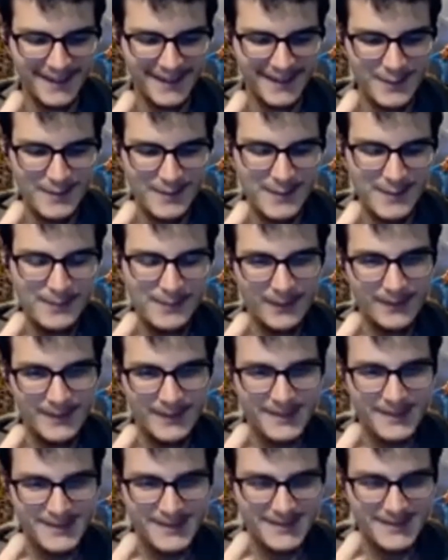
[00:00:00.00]
People
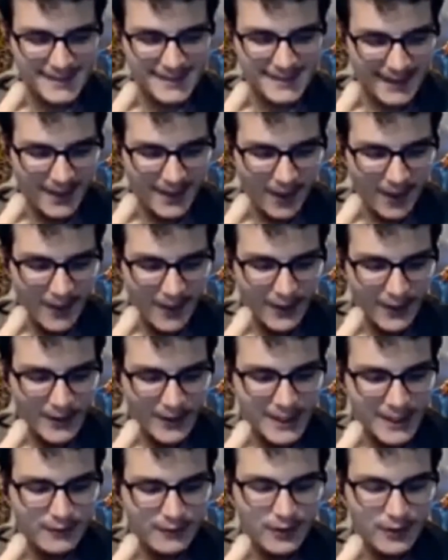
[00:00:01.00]
that are
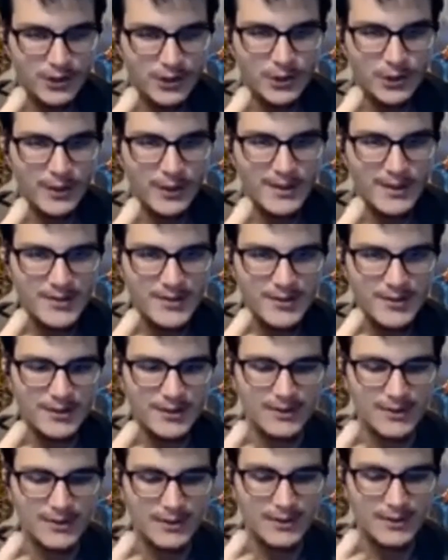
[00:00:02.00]
looking for new ways to
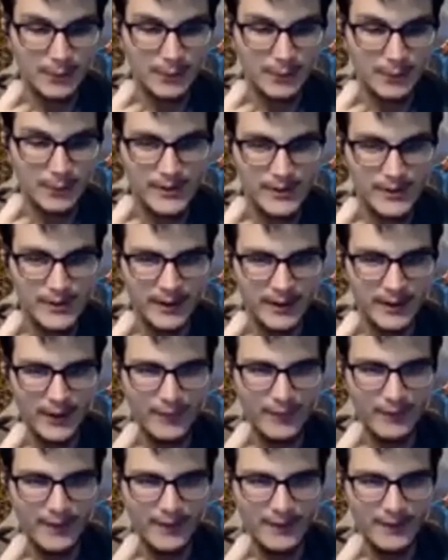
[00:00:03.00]
boost their health
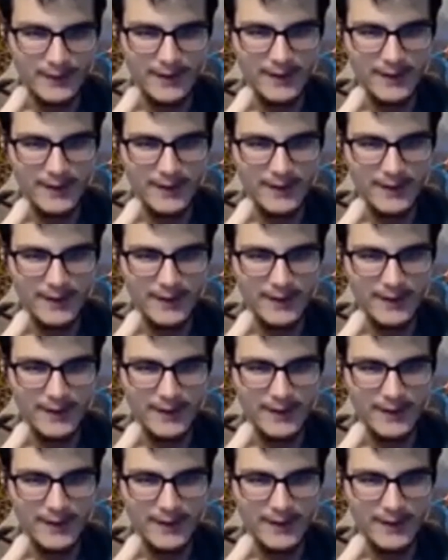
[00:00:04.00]
right now.